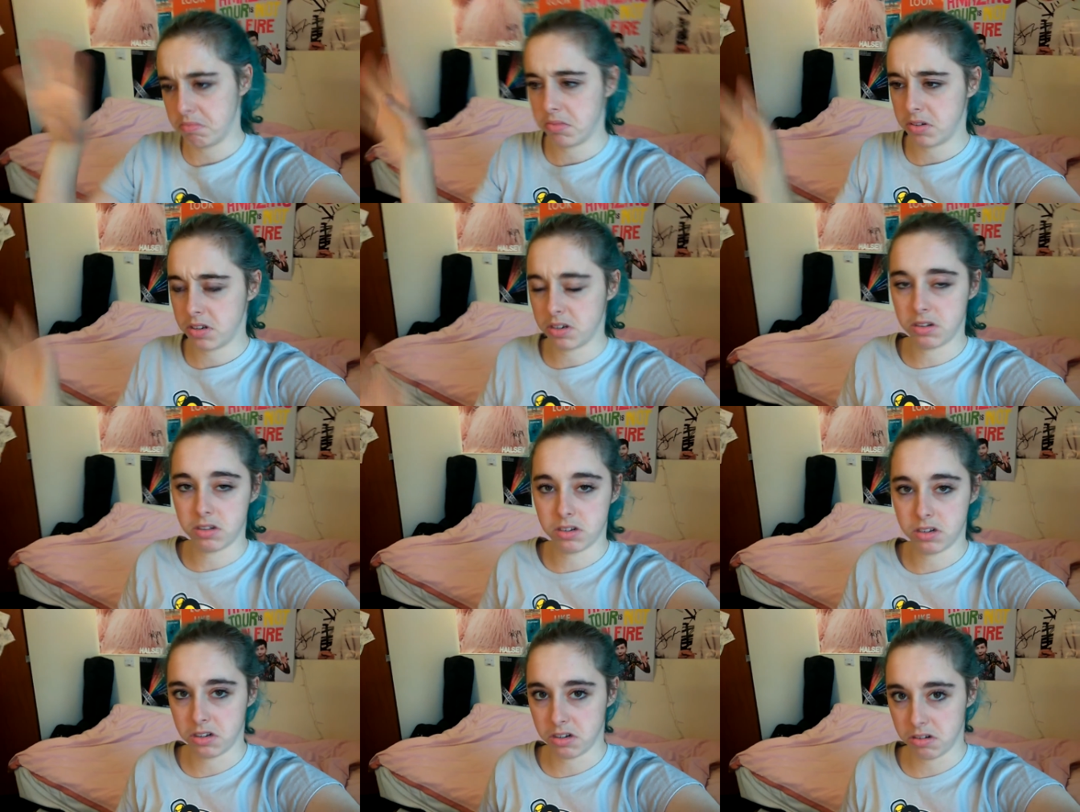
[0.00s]

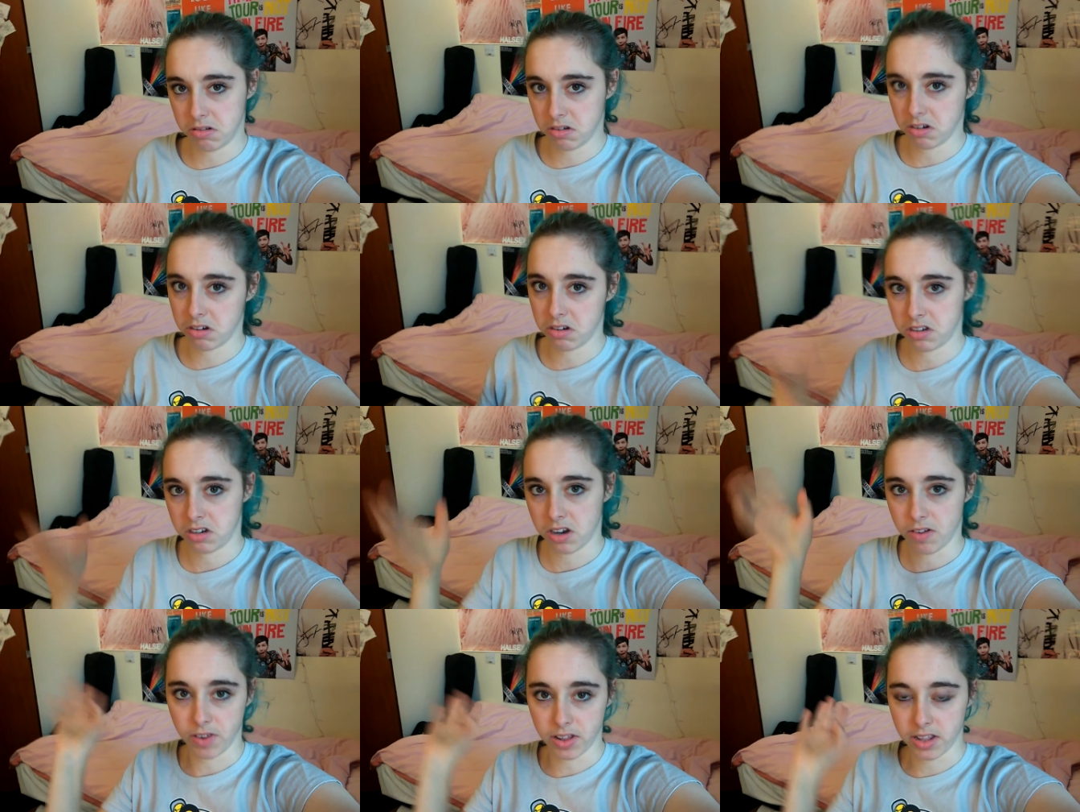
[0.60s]
just
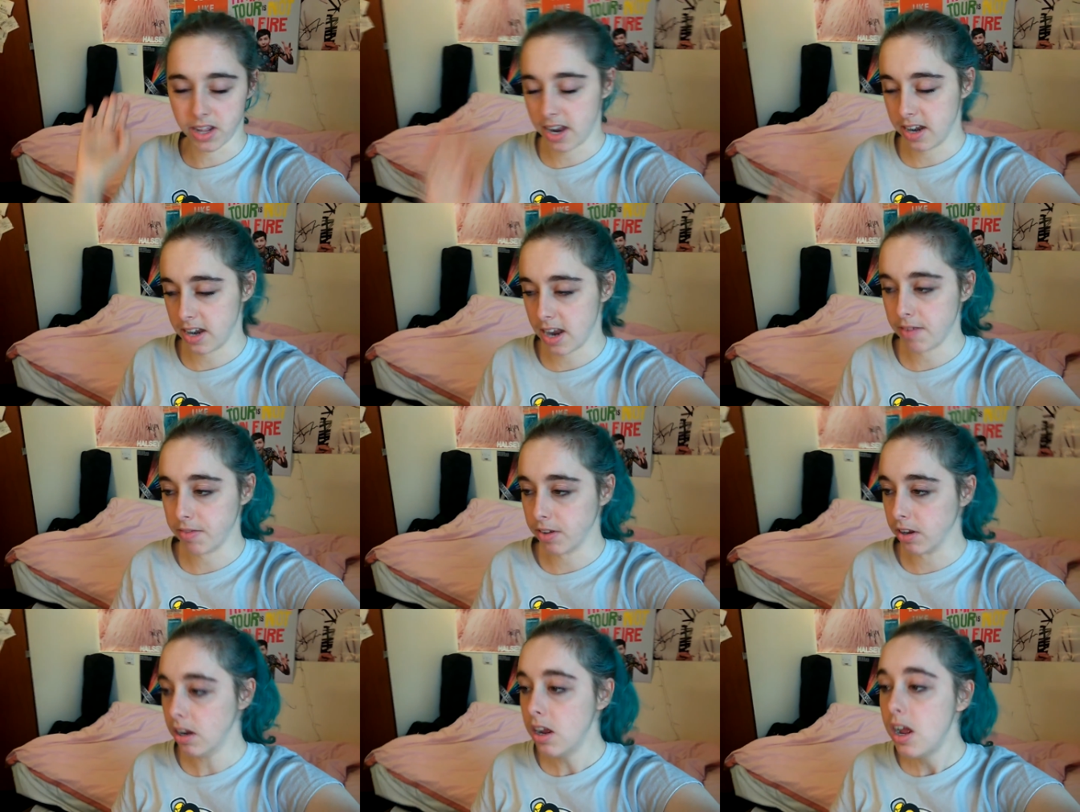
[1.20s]
stuff like that,
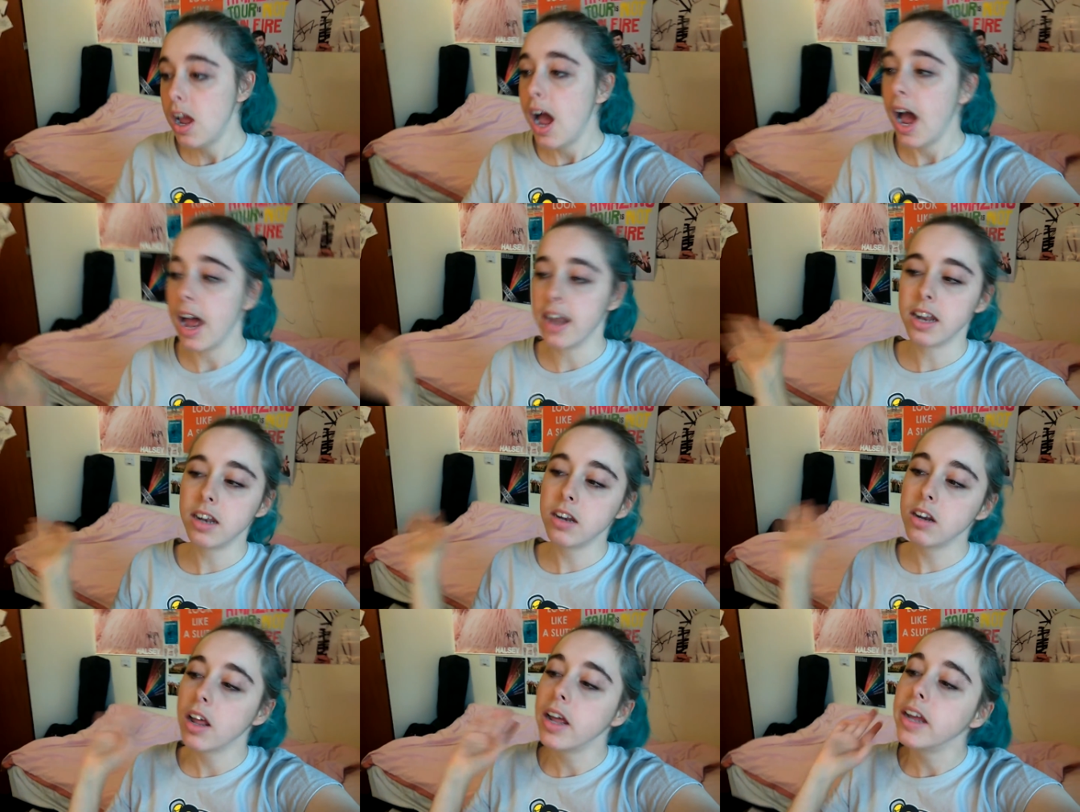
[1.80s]
never. And
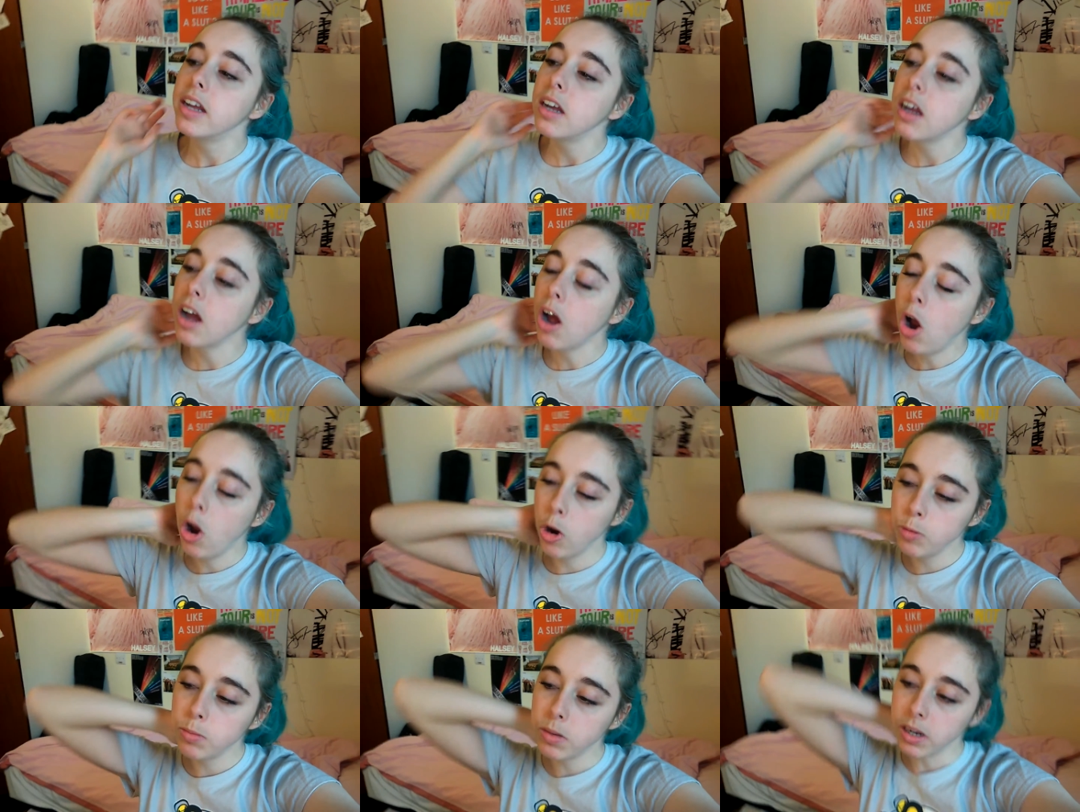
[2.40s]
then like
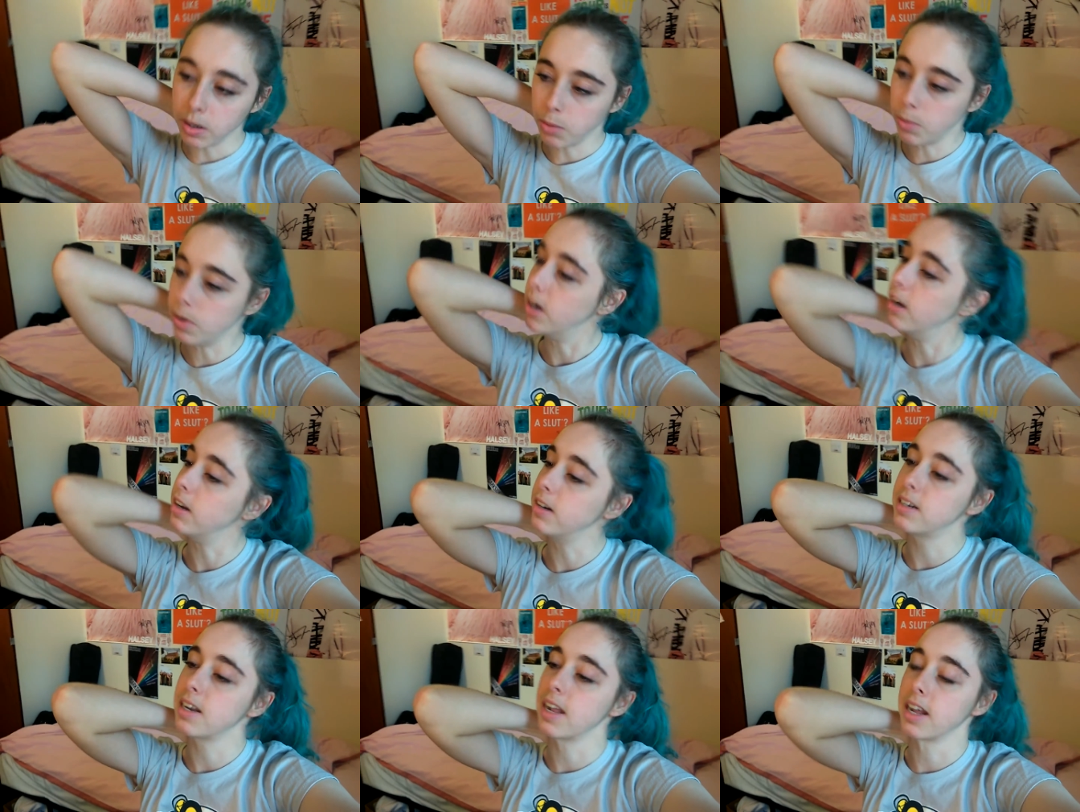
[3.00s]
homely
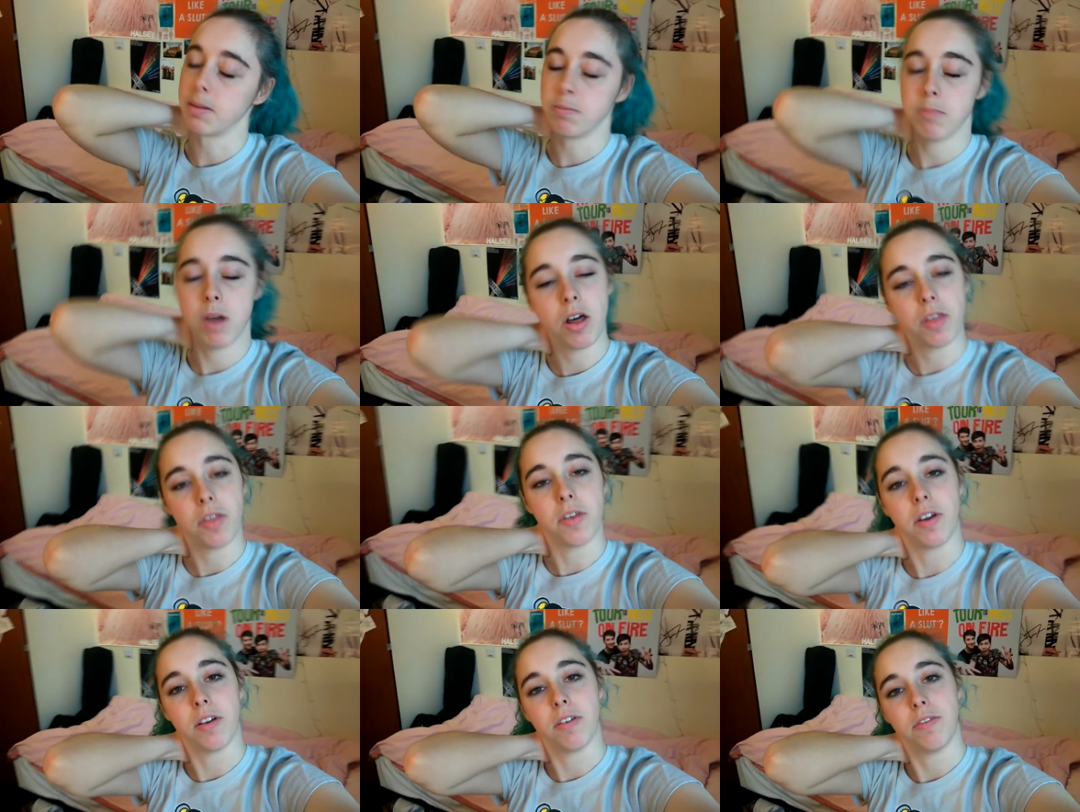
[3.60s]
words like
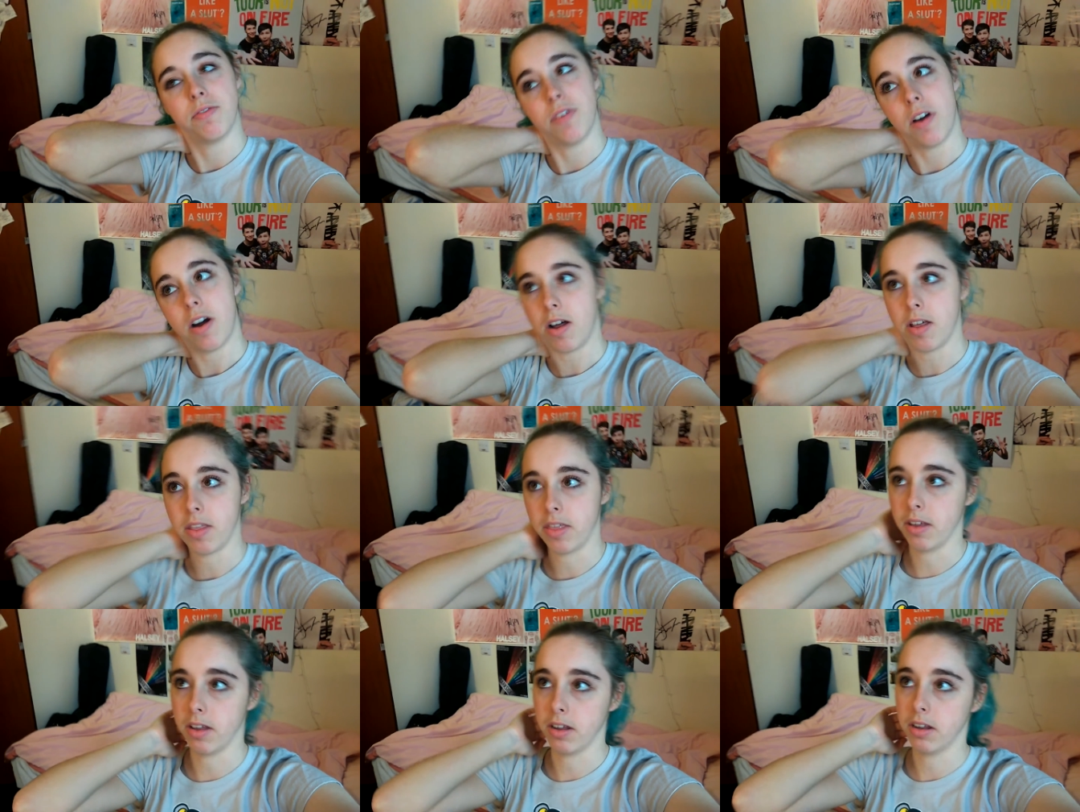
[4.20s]
mother,
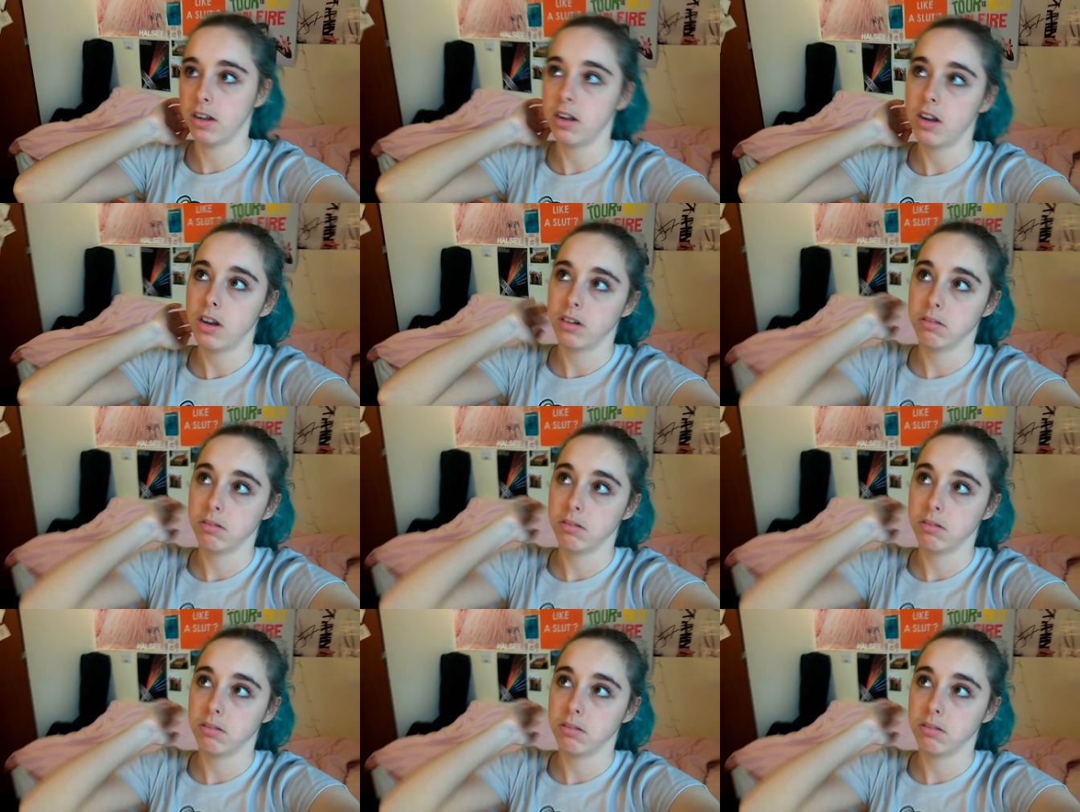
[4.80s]
father,